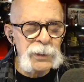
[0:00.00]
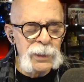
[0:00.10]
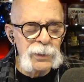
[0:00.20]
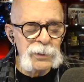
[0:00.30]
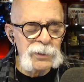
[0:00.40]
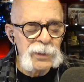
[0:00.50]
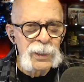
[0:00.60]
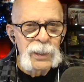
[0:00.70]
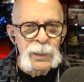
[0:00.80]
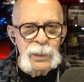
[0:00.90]
sixty dollars
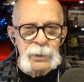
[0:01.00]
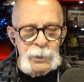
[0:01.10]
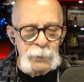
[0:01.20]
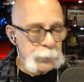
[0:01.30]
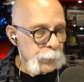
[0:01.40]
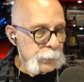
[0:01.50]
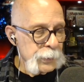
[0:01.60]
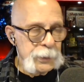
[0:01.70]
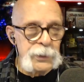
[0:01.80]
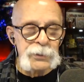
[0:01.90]

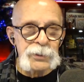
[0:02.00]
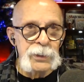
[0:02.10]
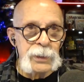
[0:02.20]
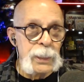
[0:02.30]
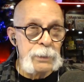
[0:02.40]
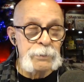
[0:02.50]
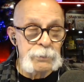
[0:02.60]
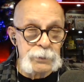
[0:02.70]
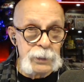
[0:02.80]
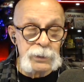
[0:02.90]
for decent
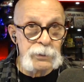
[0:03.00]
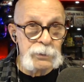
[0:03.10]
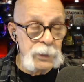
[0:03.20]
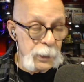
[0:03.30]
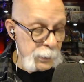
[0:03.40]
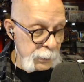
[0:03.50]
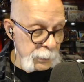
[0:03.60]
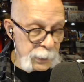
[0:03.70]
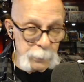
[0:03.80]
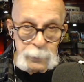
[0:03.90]
headsets is not yeah. a
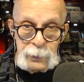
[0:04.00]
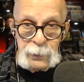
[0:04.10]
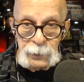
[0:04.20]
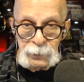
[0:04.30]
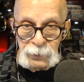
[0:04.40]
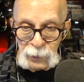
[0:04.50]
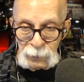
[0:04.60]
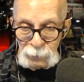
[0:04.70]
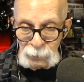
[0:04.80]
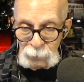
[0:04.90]
lot of money these days.
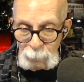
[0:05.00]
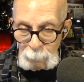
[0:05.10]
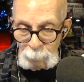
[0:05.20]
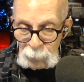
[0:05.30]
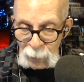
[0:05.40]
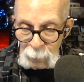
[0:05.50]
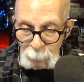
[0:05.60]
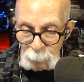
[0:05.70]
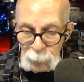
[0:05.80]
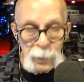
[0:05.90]
Not a lot of money at
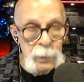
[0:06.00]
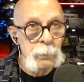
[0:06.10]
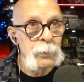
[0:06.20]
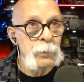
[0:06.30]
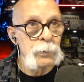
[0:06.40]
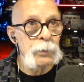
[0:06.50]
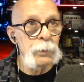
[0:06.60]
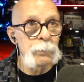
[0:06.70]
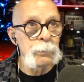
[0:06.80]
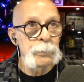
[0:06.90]
all. The
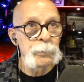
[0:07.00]
headphones